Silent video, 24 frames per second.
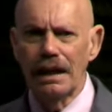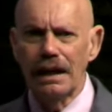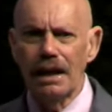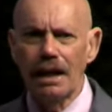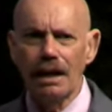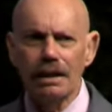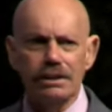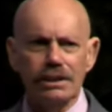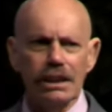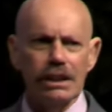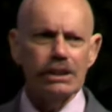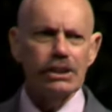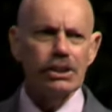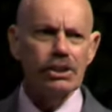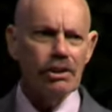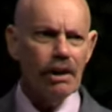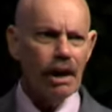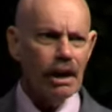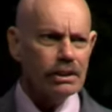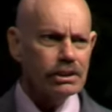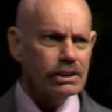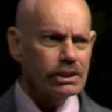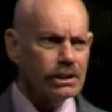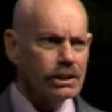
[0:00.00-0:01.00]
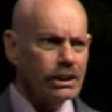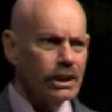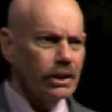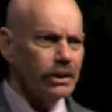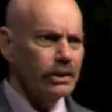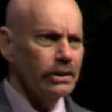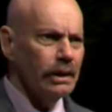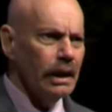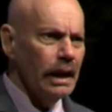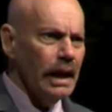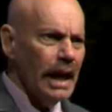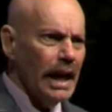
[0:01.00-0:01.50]
because it trusts
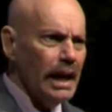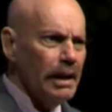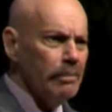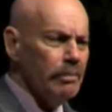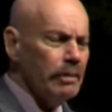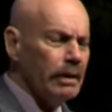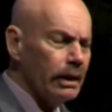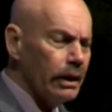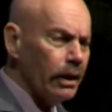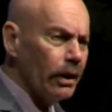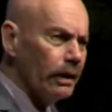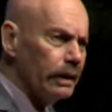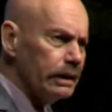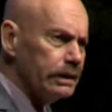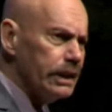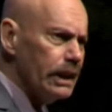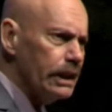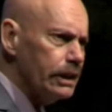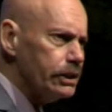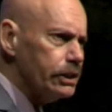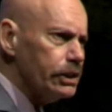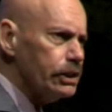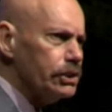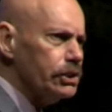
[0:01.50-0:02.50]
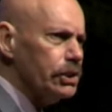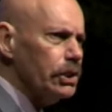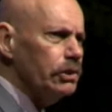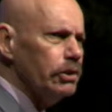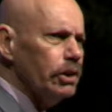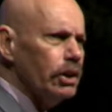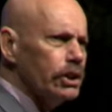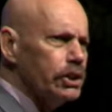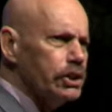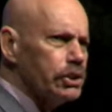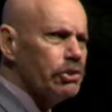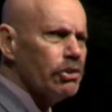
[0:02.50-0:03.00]
you, it teaches you
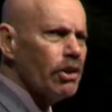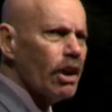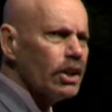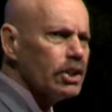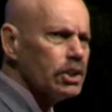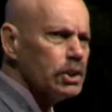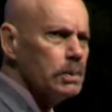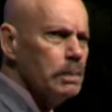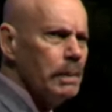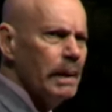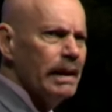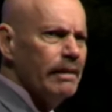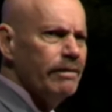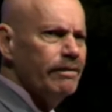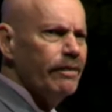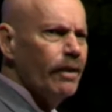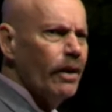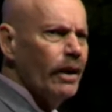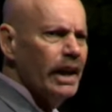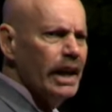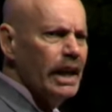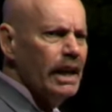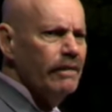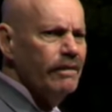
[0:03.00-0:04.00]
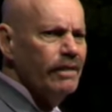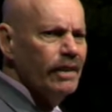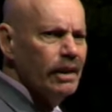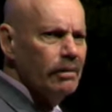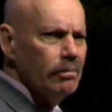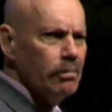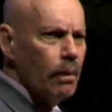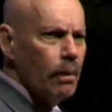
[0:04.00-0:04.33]
to trust me for even